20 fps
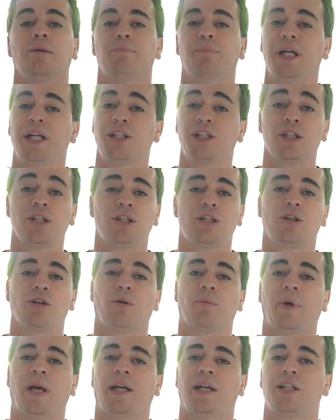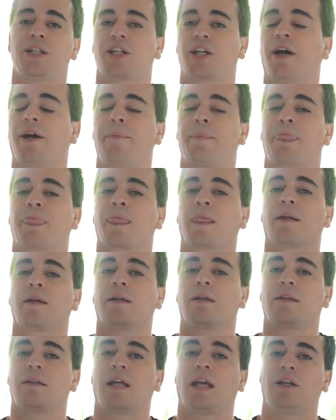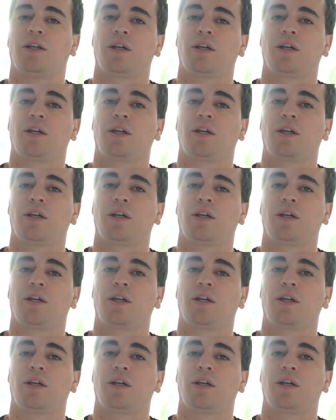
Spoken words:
Mention to your manager that